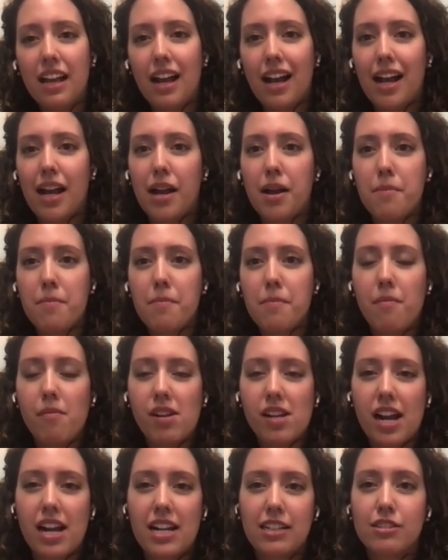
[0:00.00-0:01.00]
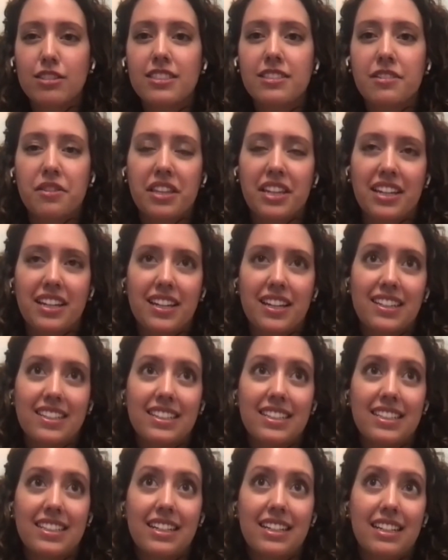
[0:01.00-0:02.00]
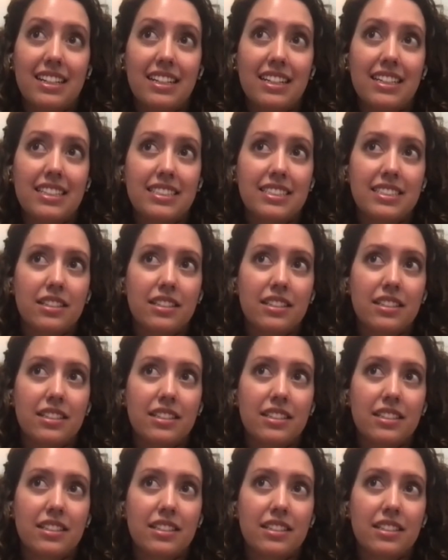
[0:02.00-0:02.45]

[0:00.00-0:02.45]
I also think it's